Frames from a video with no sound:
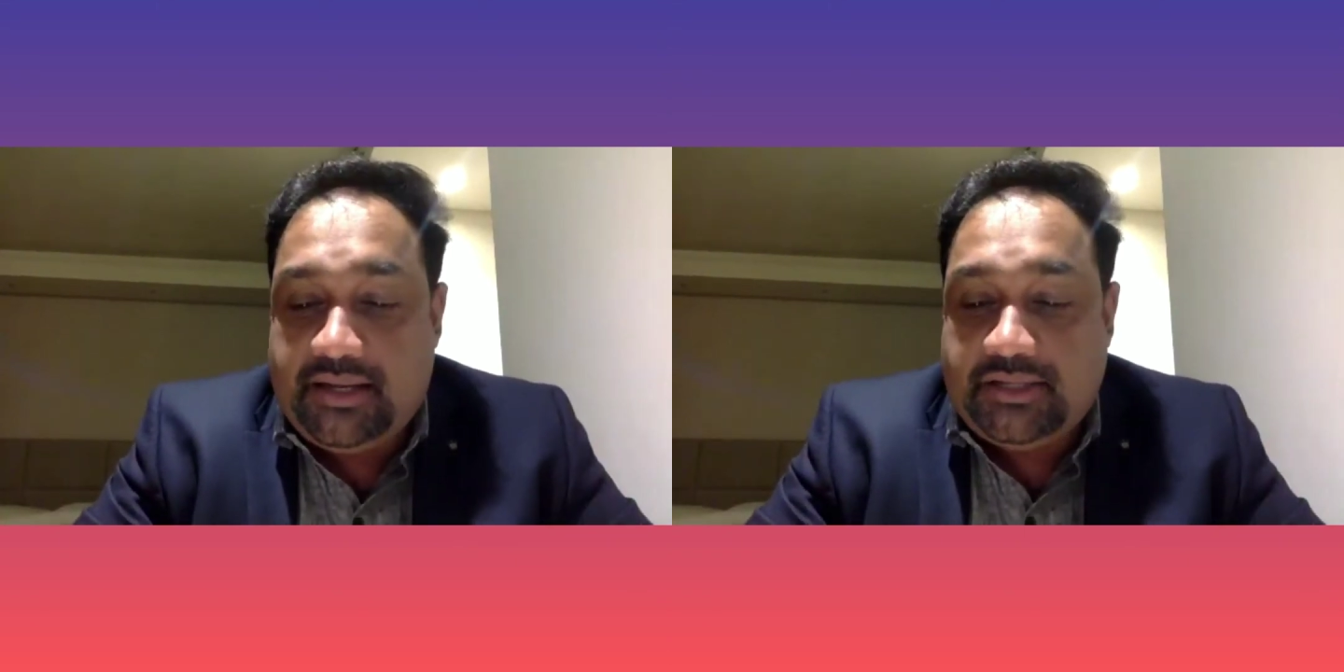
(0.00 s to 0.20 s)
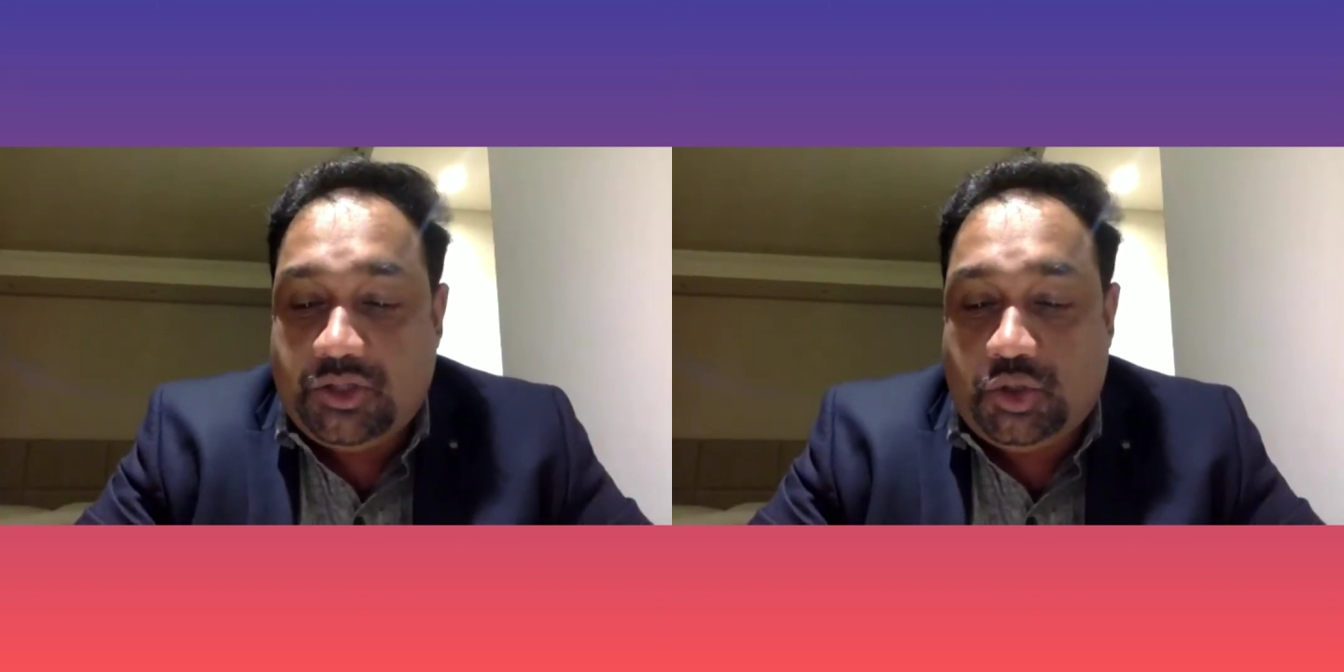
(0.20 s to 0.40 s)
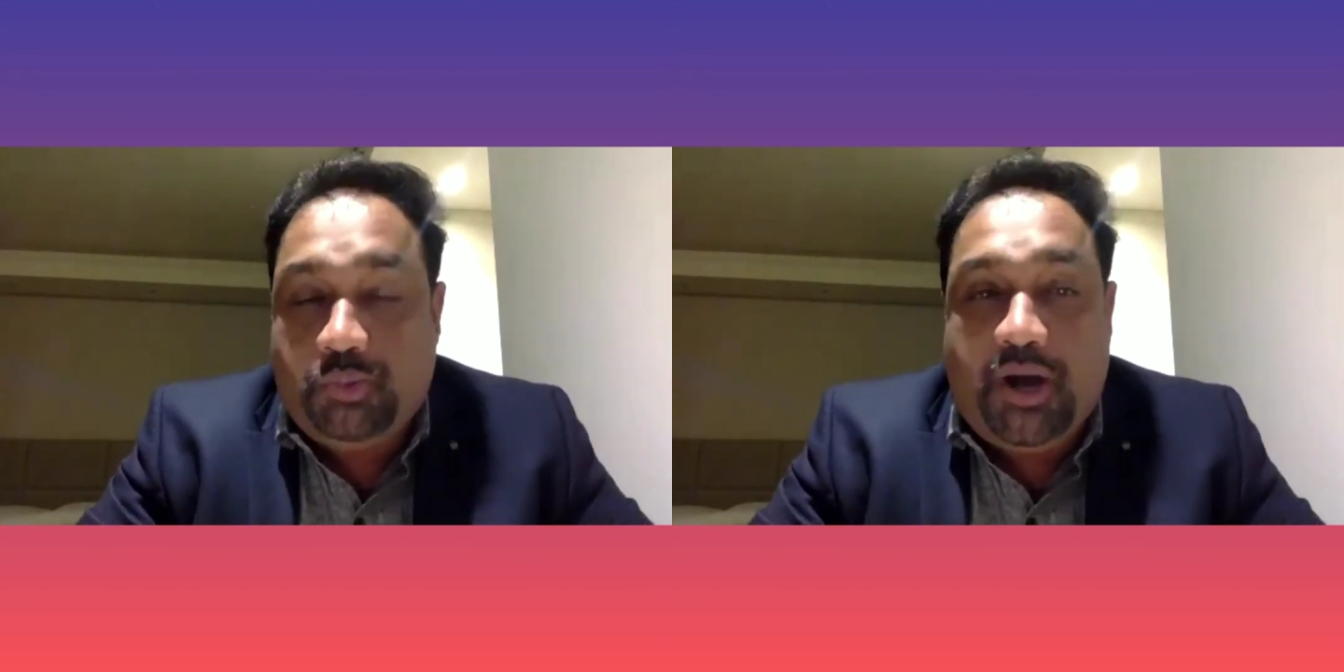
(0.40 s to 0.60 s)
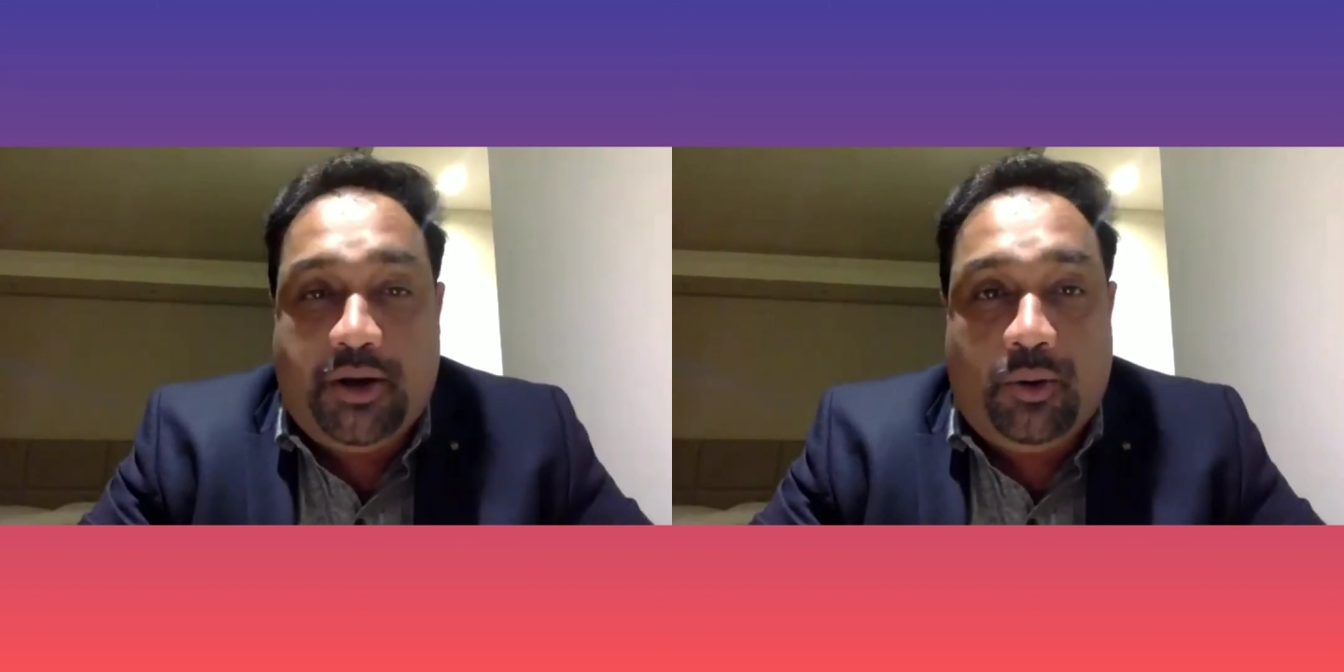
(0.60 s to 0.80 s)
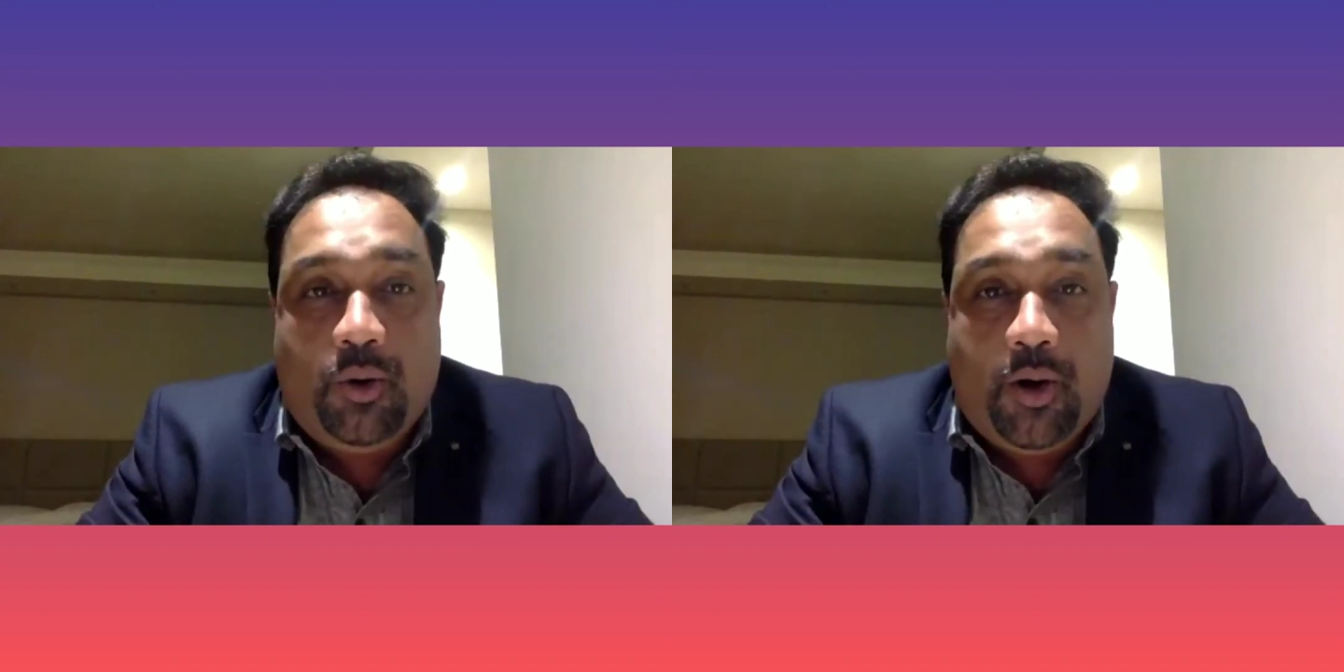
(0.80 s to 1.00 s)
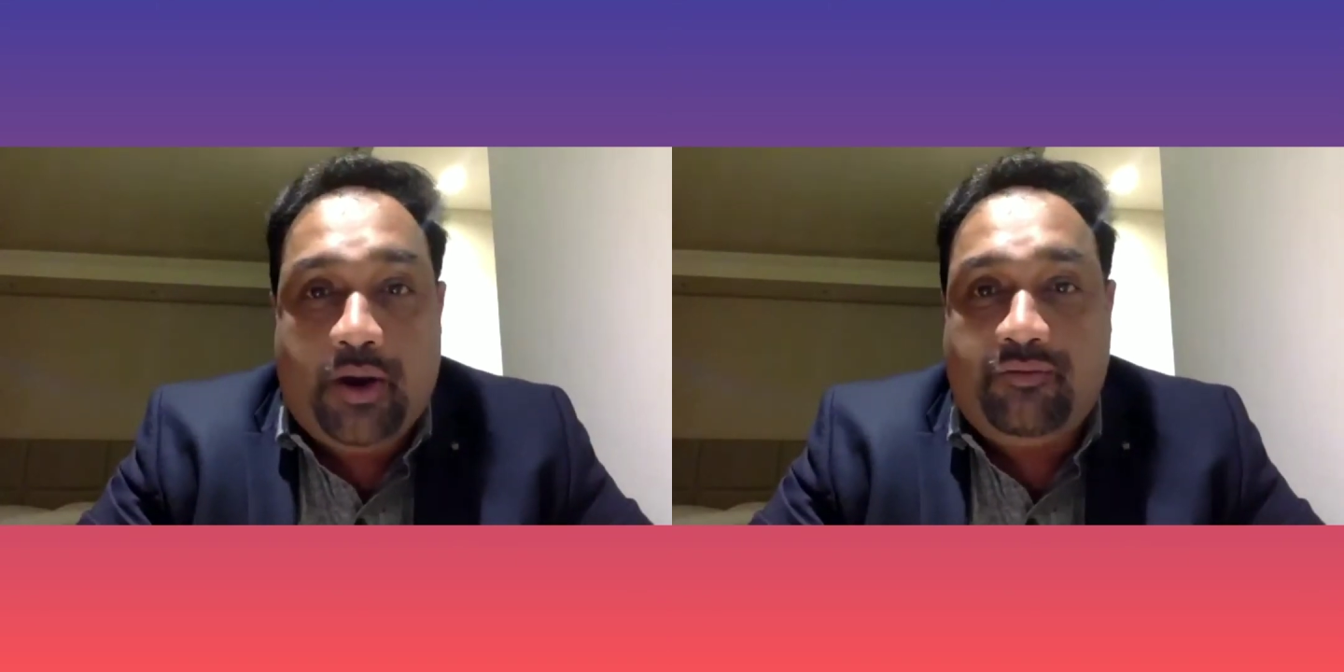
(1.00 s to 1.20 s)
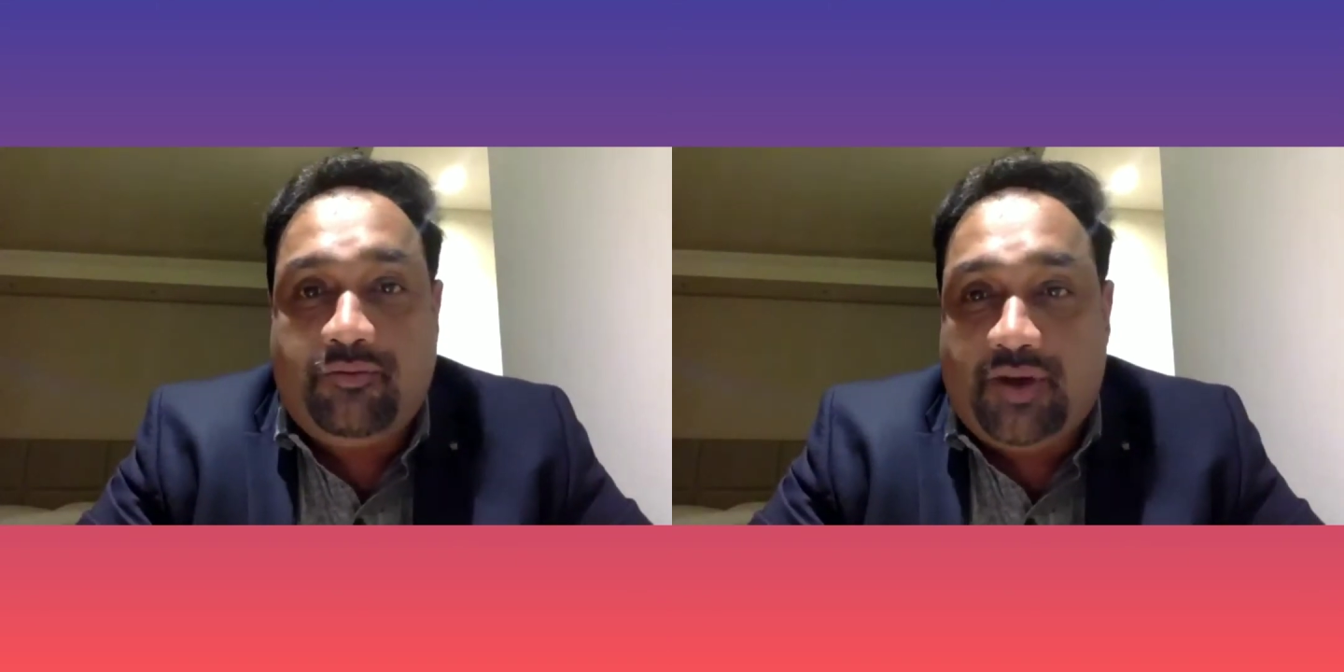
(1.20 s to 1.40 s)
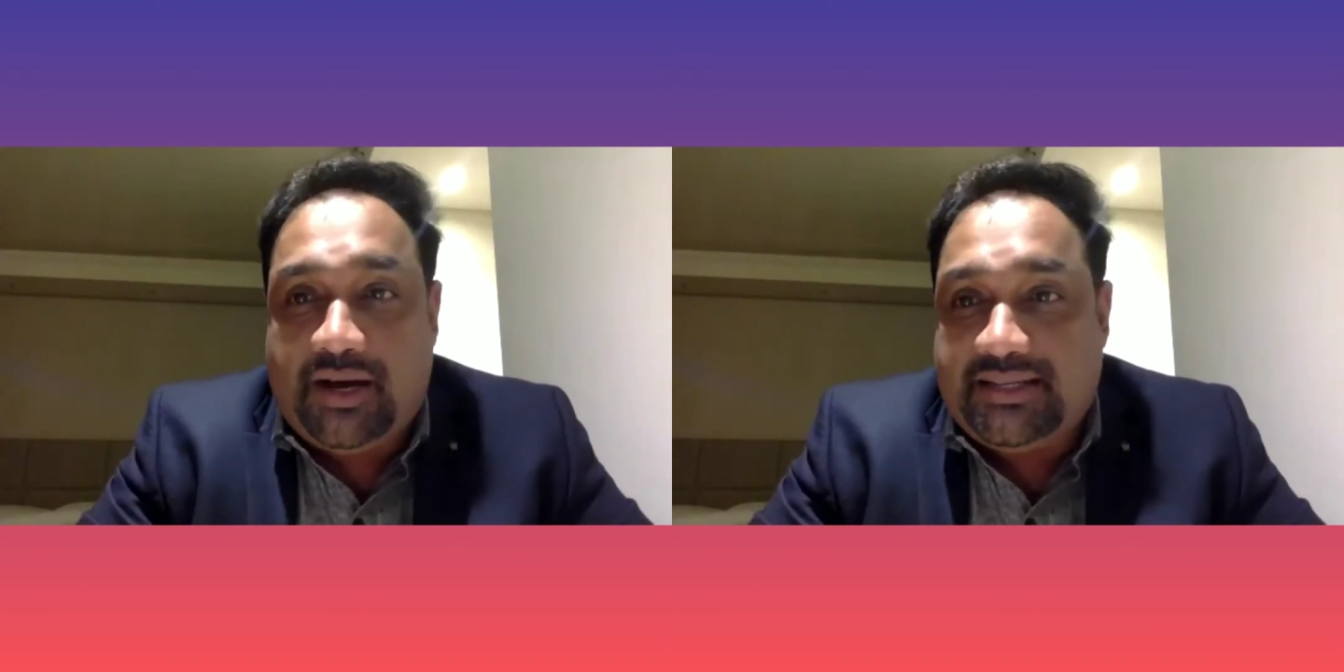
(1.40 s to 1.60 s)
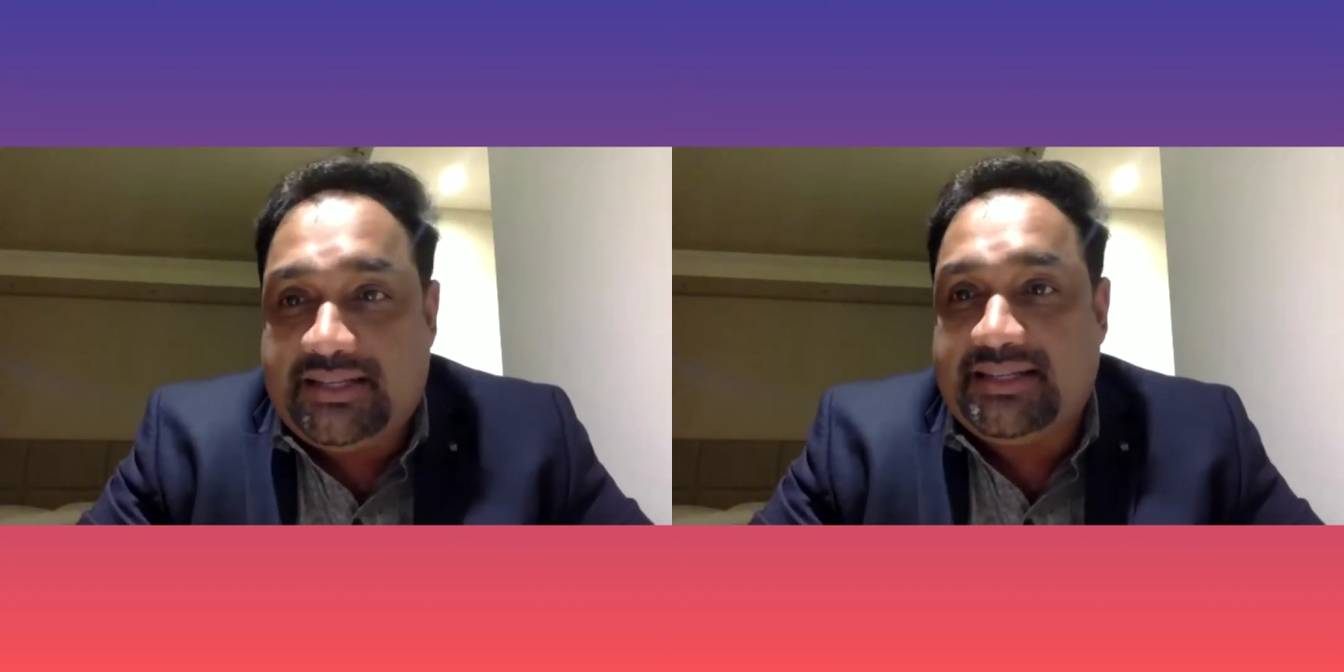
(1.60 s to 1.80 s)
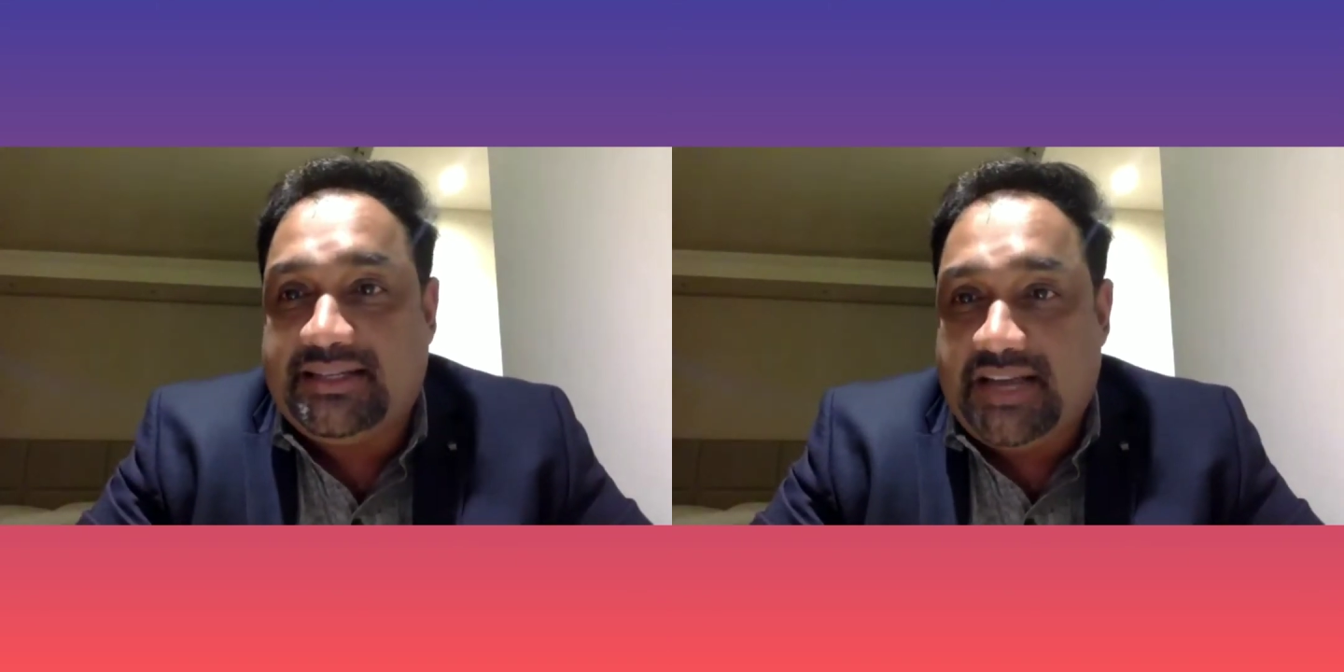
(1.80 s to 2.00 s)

So, tomorrow onwards,